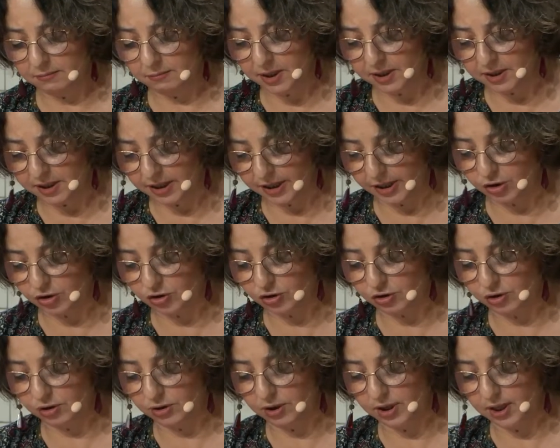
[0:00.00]

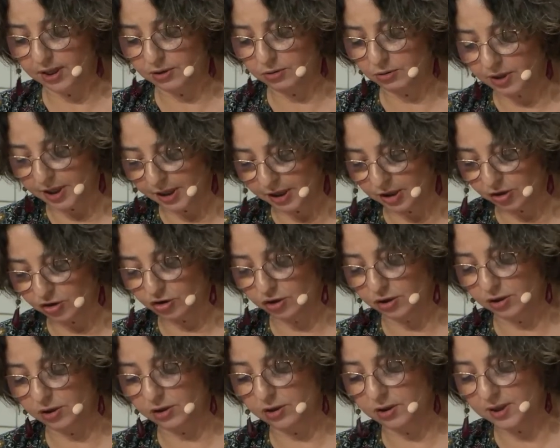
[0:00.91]
mediation
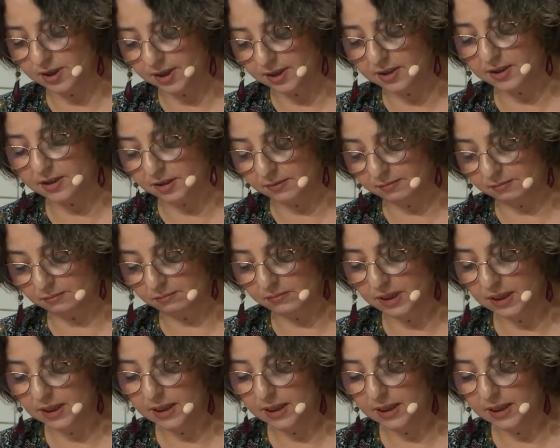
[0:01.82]
education system